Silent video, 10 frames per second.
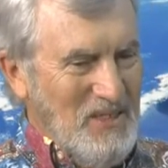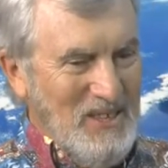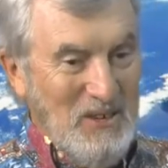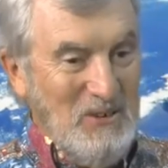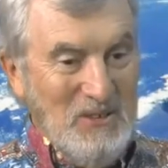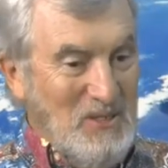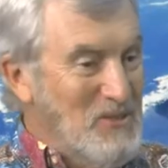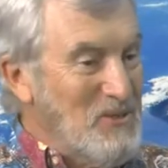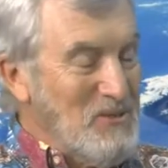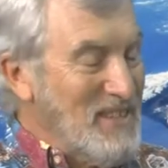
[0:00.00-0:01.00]
You're
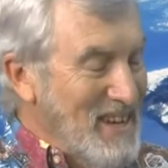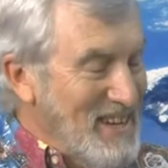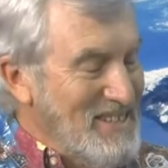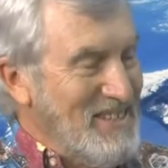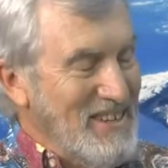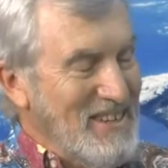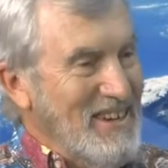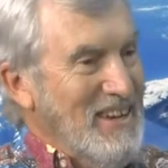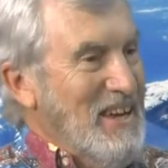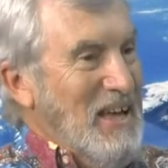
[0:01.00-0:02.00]
enthusiastic.
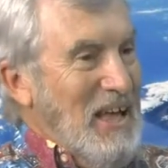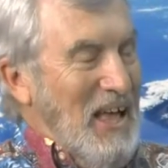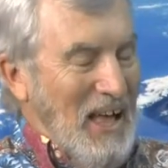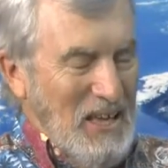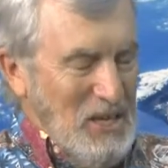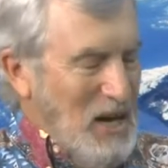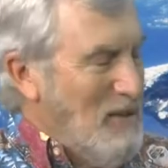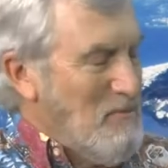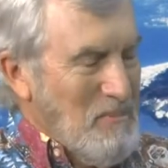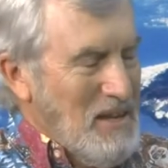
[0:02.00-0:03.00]
You
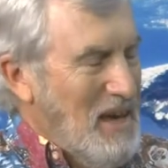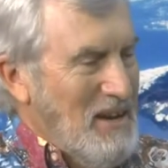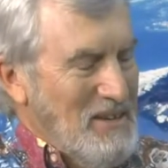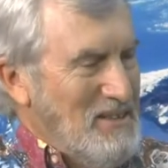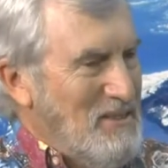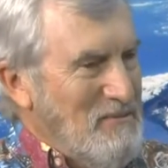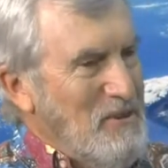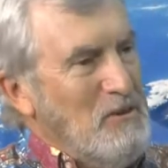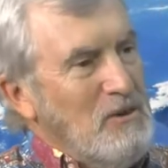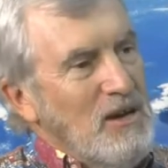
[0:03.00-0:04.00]
haven't been out into the
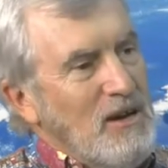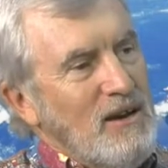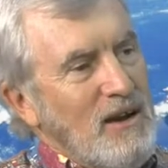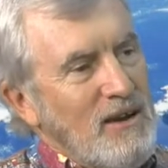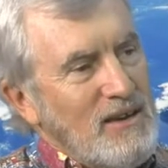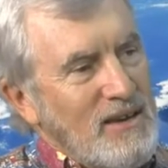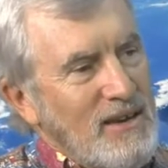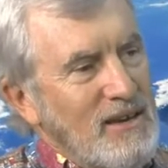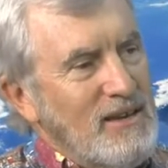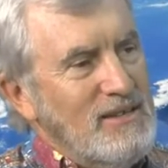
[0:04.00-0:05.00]
field.
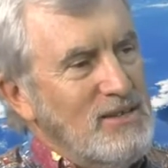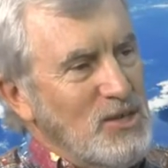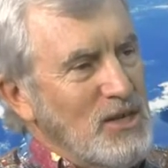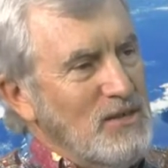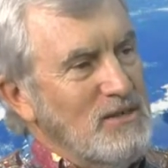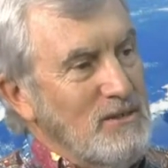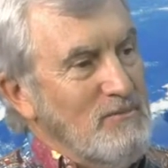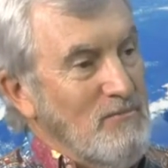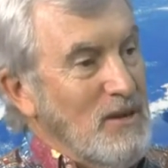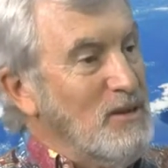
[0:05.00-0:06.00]
Can I suggest that
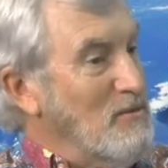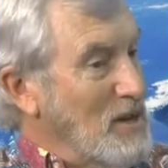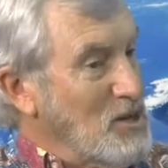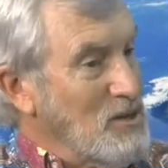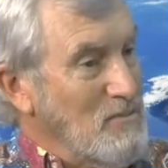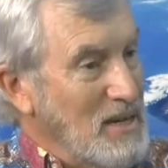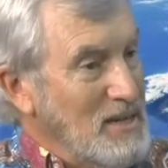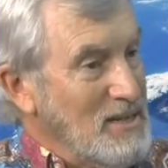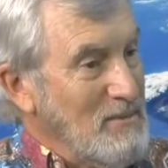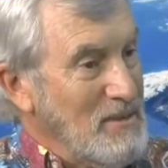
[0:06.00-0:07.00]
when you've actually
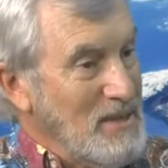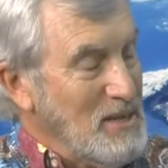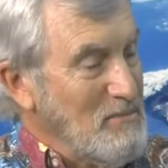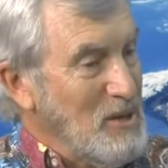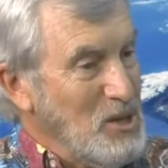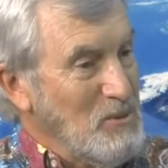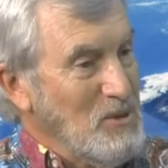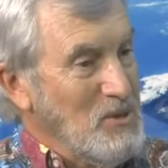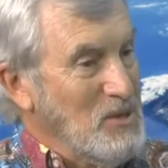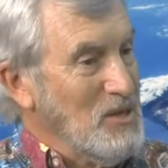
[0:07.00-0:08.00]
made some of these
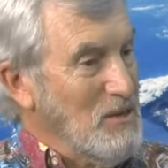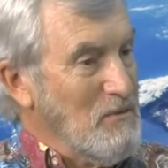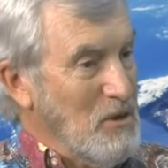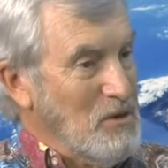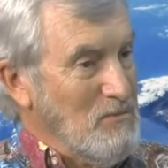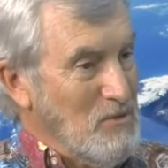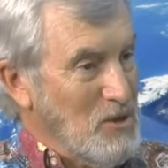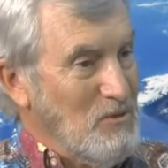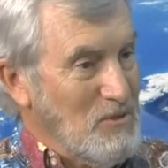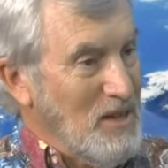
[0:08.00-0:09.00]
measurements and you've got some
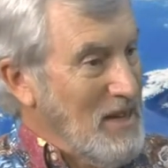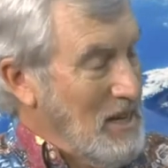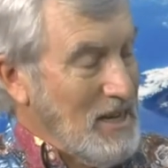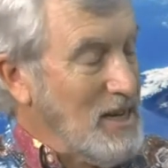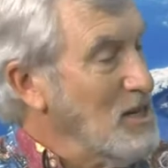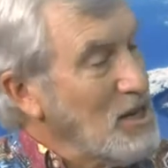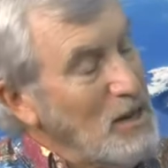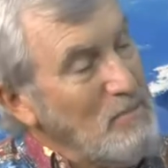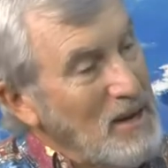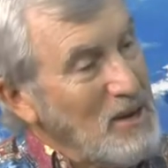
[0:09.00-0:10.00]
results, can you
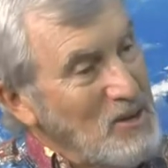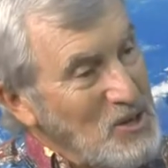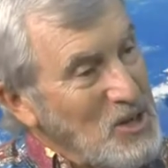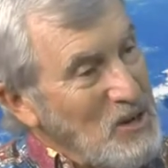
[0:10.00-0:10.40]
come back on the show?